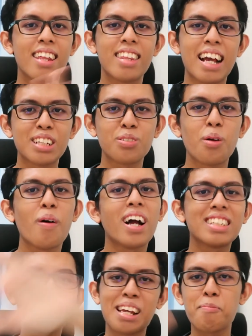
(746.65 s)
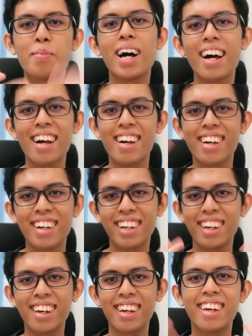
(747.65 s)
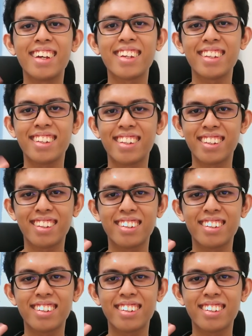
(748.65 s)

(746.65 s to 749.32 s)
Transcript: Thanks for watching, bye!